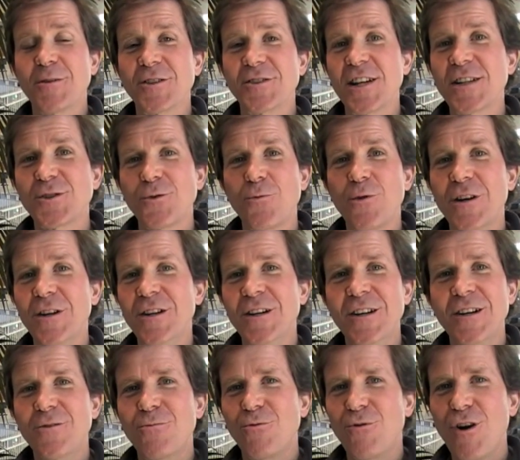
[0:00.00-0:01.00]
because that's what
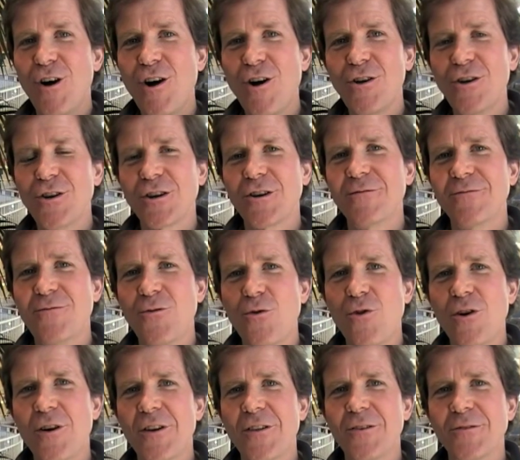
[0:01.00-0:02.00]
we're all looking
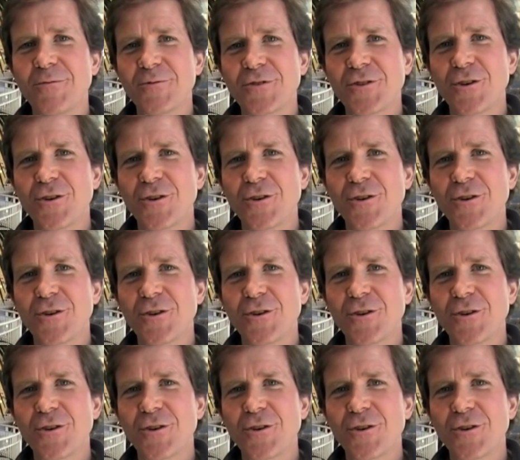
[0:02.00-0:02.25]
for in the